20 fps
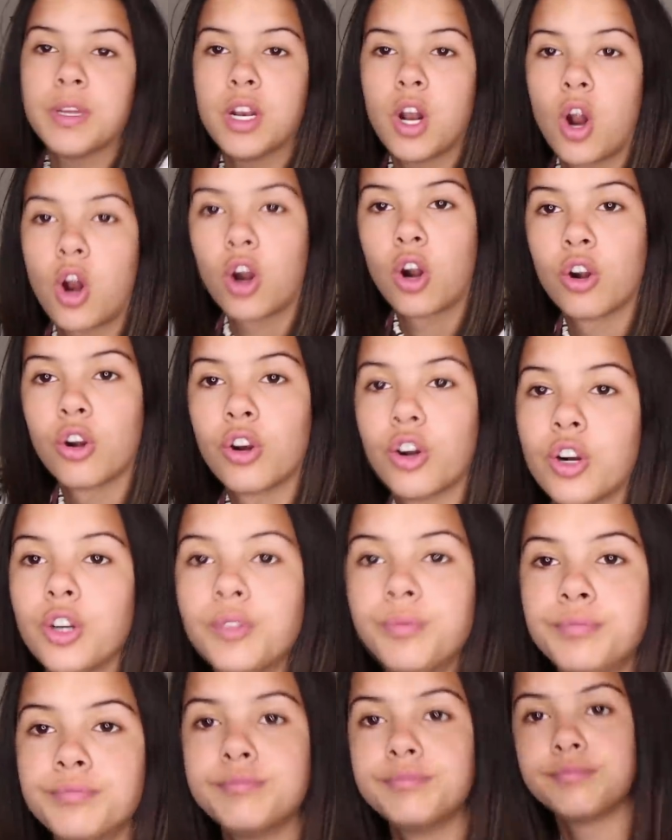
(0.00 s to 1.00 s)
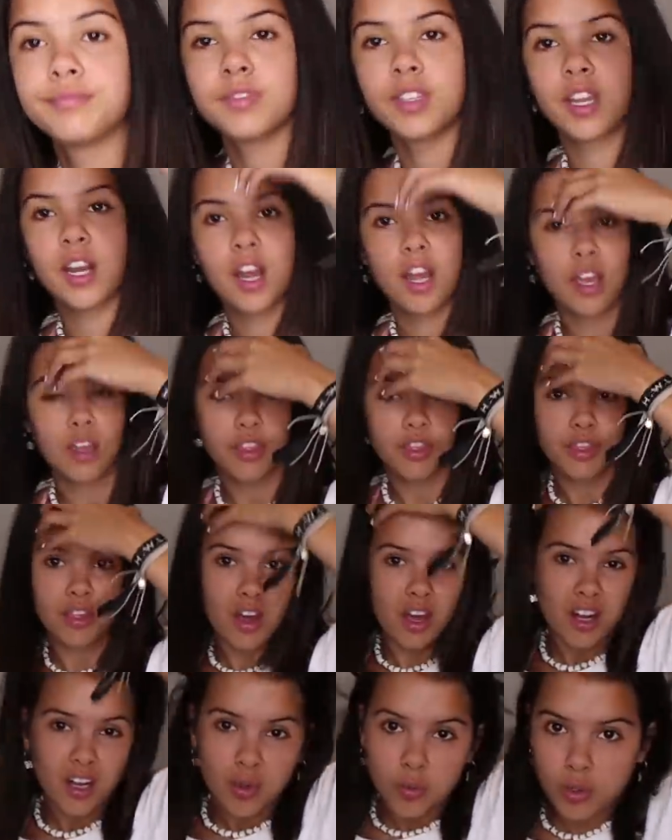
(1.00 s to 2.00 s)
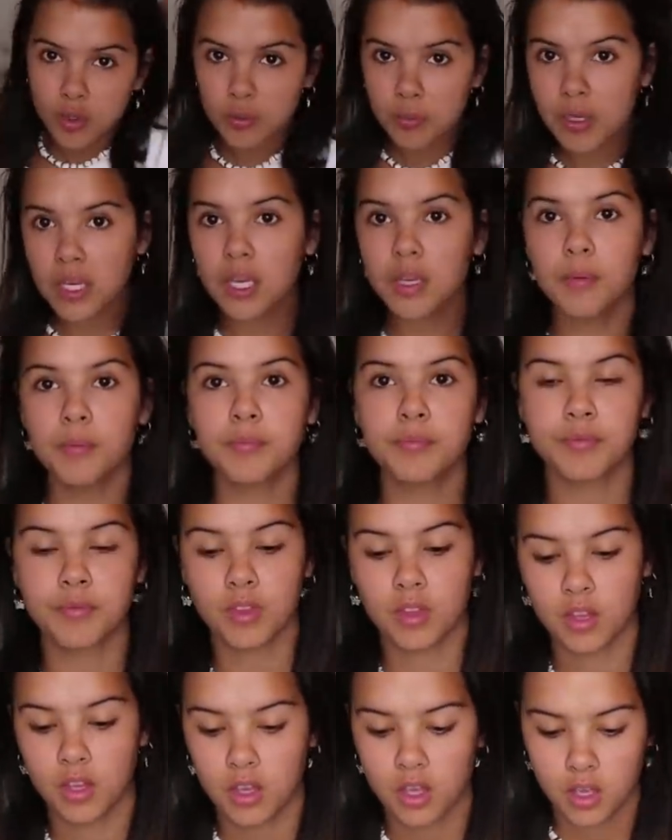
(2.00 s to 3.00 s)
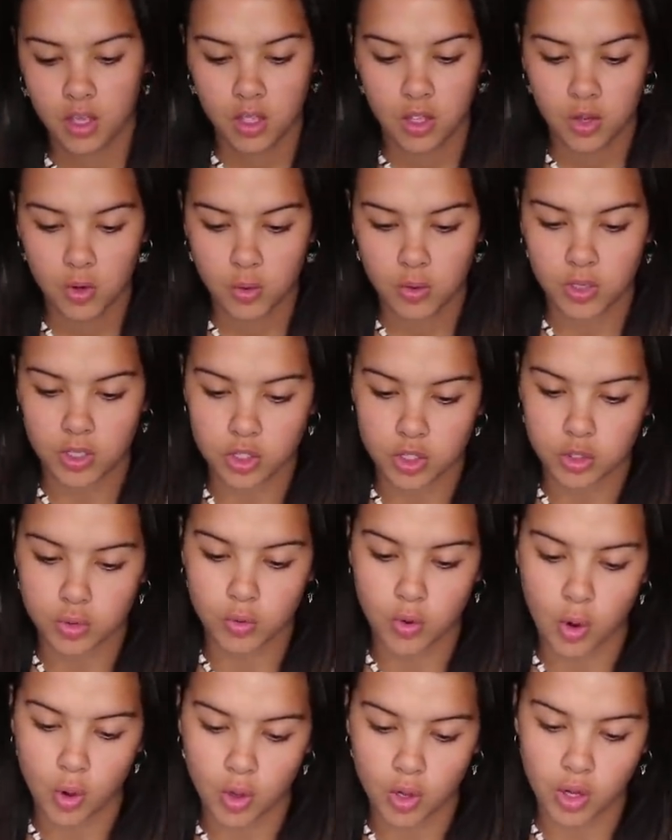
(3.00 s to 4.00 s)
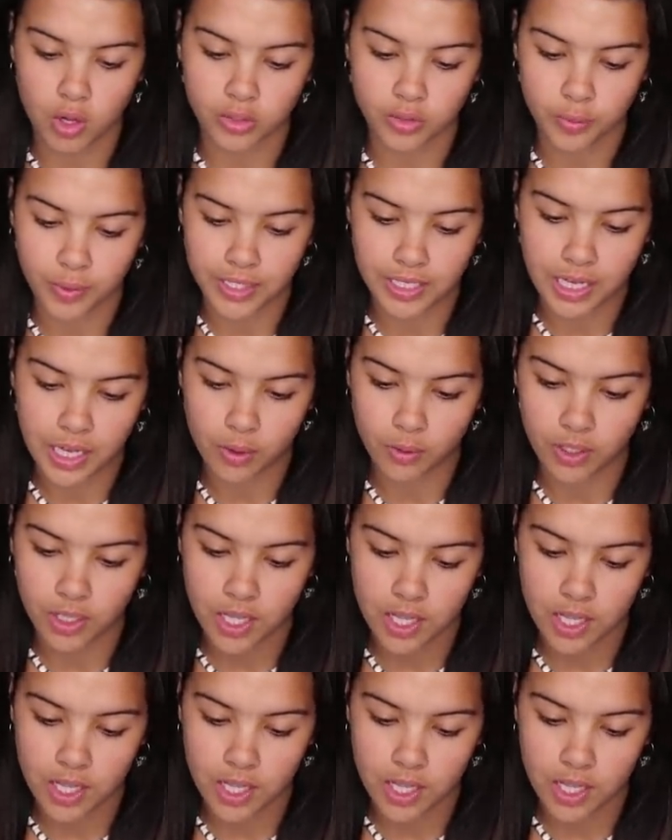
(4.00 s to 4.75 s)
bit harder than I thought it would be. I'm gonna scroll all the way down